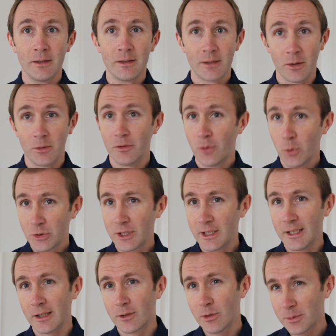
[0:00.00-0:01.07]
So
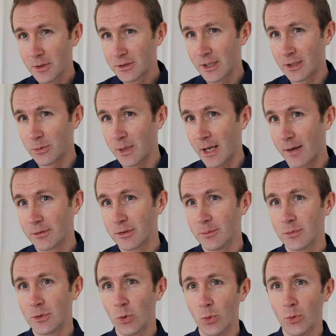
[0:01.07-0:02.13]
fortunately at CryptoSense we have
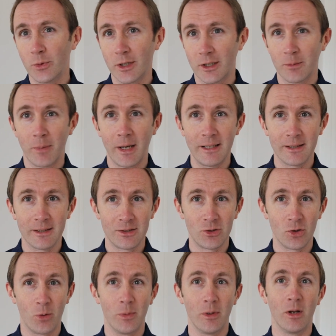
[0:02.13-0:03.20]
some tools that can make this
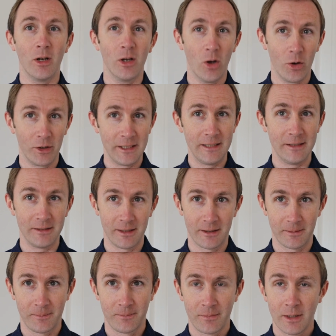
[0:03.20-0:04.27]
job a lot
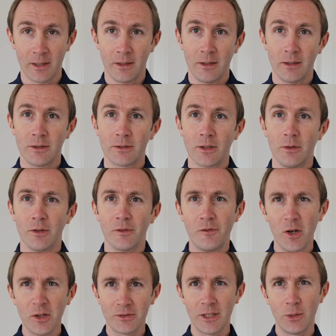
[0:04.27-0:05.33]
easier. So the
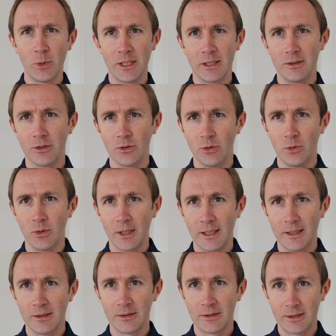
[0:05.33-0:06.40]
first thing we can do
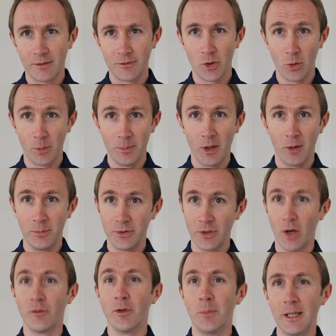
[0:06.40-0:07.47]
is give you
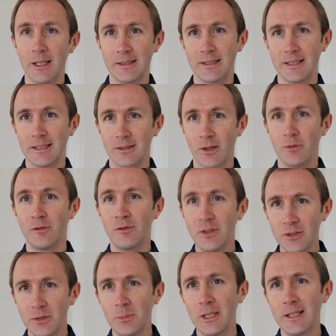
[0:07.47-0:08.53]
observability, so
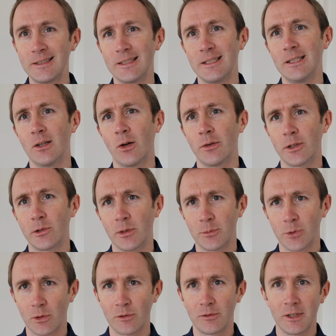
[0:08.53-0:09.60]
visibility on the
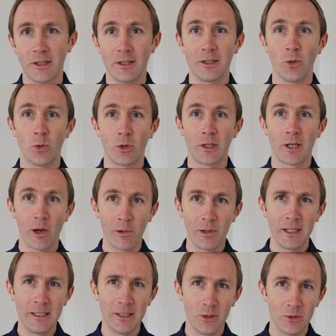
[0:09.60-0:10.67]
cryptography that you're
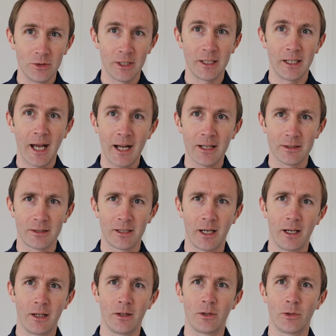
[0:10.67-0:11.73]
currently using at
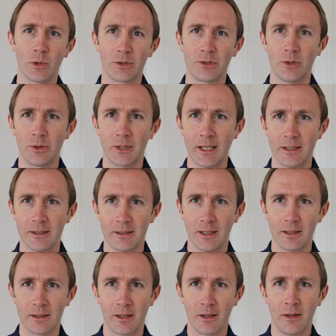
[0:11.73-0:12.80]
scale across your data
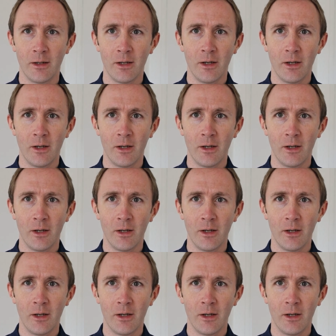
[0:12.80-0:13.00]
center.